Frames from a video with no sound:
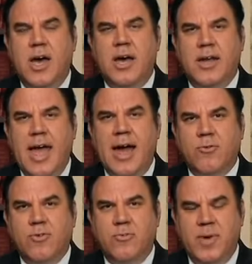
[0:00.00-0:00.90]
not
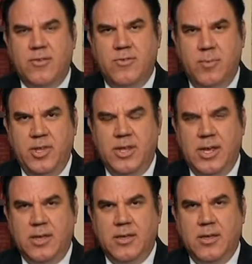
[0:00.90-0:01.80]
our
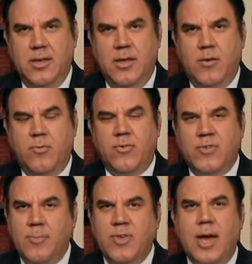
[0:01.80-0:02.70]
responsibility.
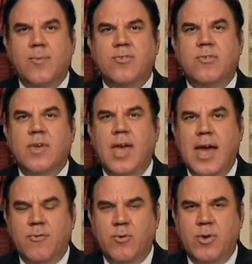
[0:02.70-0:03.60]
Sometimes
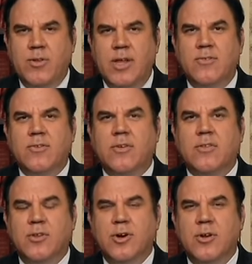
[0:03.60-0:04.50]
everyone needs
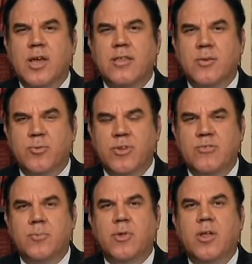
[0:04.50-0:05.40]
to learn the
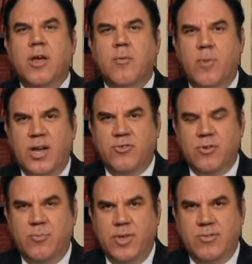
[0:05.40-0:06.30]
principle, mind
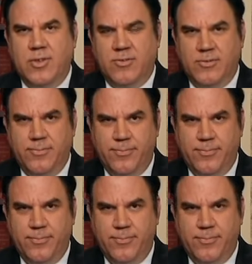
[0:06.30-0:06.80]
your own business.